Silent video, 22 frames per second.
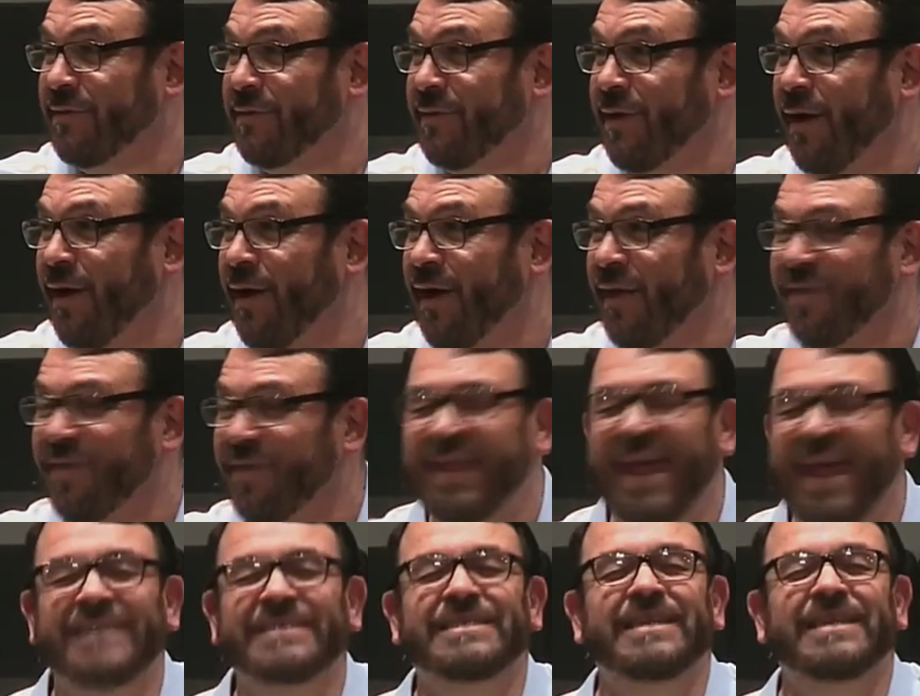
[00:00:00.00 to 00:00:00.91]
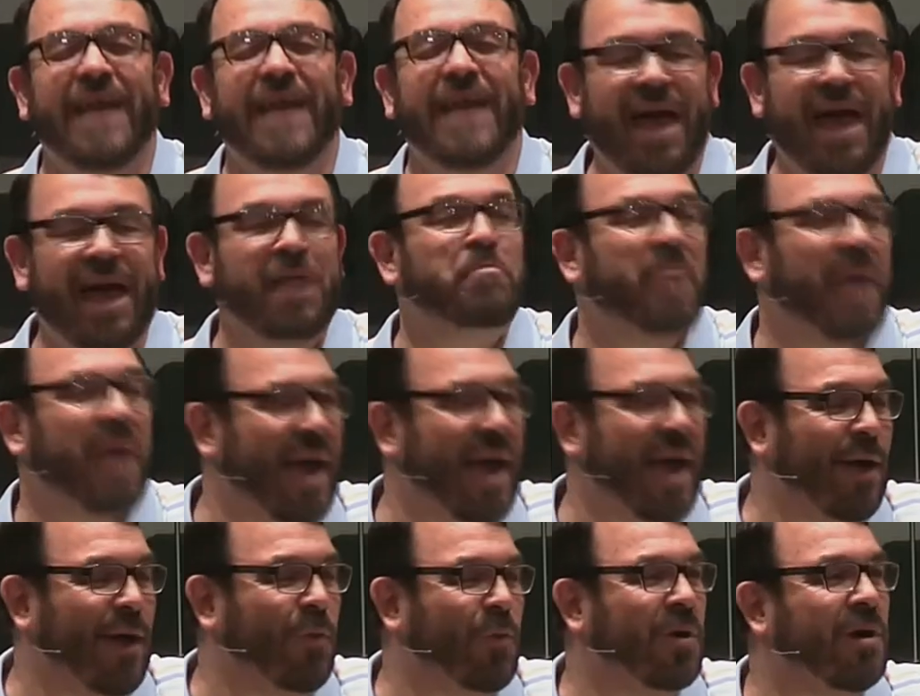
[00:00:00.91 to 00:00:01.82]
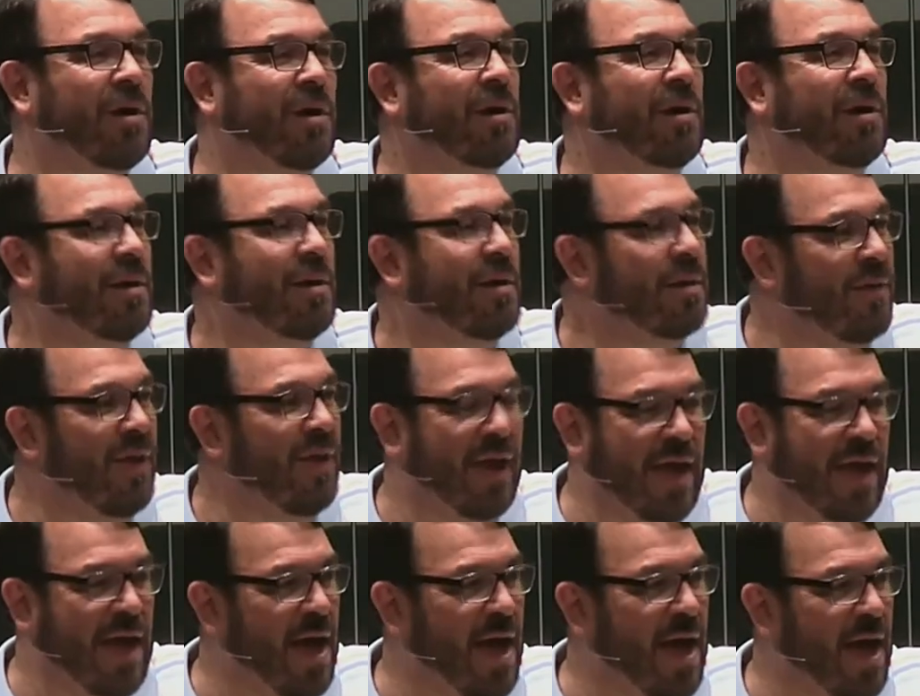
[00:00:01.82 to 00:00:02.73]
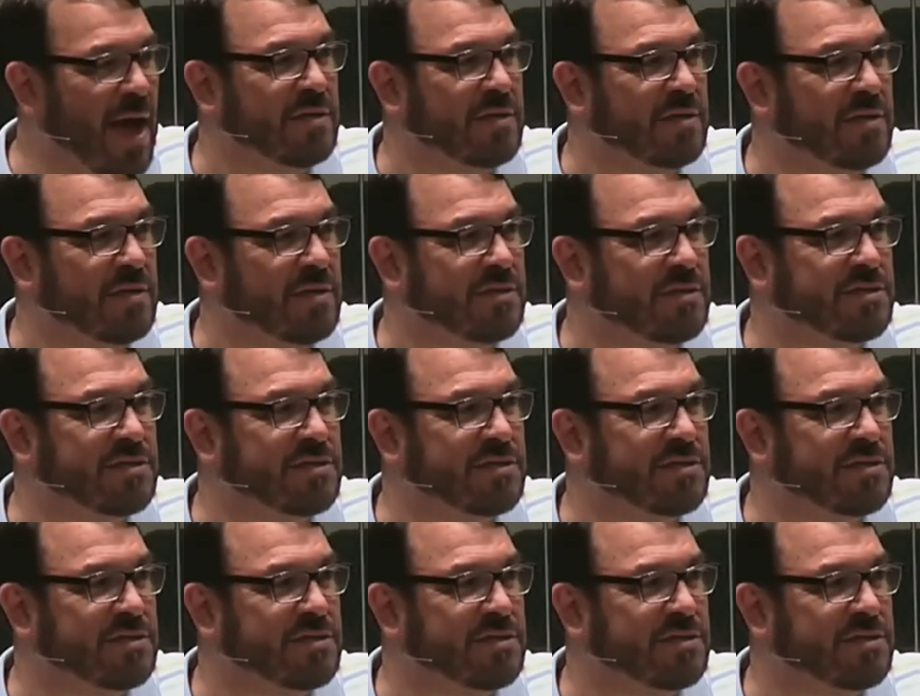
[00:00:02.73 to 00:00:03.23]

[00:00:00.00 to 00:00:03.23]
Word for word: All right, that's the kind of power that God has.